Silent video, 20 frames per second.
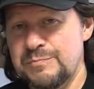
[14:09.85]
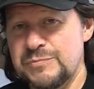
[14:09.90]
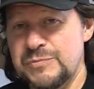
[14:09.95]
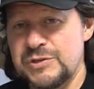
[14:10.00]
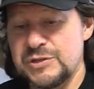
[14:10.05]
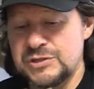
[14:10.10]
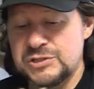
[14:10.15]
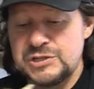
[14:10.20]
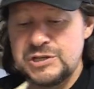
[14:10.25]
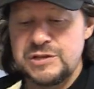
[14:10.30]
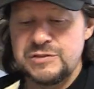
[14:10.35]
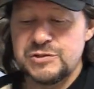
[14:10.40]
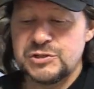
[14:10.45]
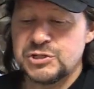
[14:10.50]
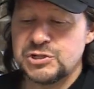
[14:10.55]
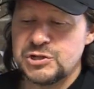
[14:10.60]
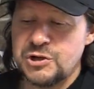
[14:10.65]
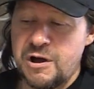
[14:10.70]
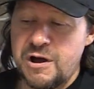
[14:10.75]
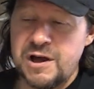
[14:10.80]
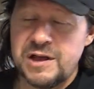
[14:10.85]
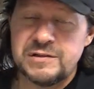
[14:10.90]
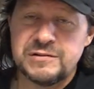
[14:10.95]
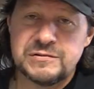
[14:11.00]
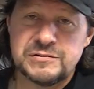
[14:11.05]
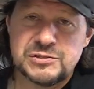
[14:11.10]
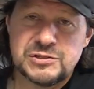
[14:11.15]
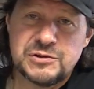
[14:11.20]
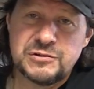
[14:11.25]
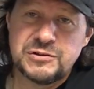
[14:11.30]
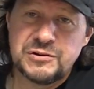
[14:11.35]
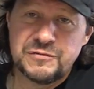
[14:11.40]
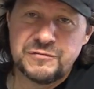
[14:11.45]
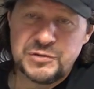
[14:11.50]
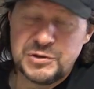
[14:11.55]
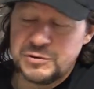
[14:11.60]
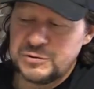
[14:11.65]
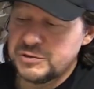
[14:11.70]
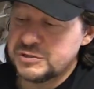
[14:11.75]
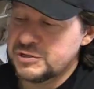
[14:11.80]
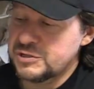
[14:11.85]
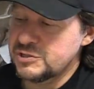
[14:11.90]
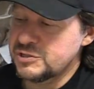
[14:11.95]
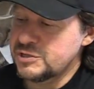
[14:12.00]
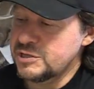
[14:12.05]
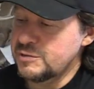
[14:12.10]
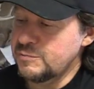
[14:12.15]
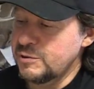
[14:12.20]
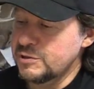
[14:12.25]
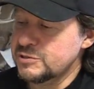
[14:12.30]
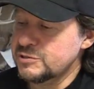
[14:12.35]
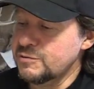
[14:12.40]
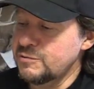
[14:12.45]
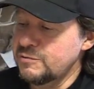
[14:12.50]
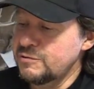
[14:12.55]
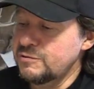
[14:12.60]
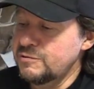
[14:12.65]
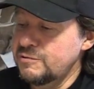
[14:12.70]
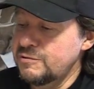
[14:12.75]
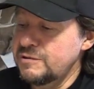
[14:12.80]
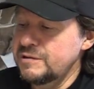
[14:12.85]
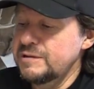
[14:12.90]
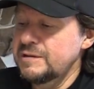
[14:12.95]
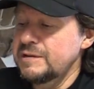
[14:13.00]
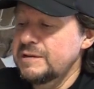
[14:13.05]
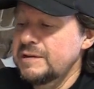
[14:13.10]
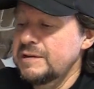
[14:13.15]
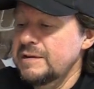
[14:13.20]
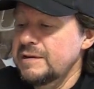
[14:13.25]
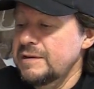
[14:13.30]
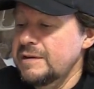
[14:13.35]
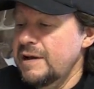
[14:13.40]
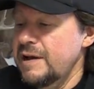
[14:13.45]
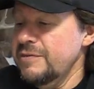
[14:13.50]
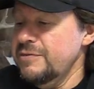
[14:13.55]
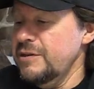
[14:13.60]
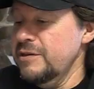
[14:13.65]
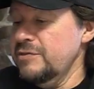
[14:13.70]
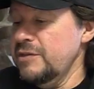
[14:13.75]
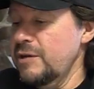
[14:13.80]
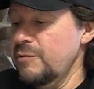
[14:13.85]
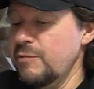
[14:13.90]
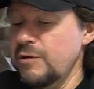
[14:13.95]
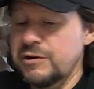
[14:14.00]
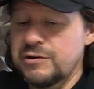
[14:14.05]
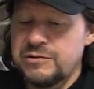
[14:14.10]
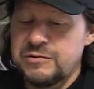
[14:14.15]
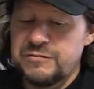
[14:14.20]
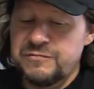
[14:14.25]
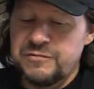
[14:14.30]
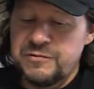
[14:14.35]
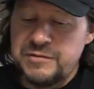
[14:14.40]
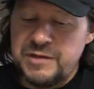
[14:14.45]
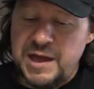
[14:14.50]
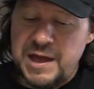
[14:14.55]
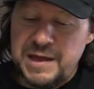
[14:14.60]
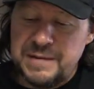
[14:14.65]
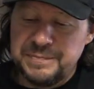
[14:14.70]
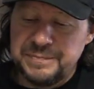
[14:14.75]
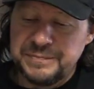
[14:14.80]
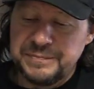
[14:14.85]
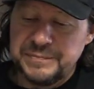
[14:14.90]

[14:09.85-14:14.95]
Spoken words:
to see the shot and so your viewers can see what's going on. I think they work good for that.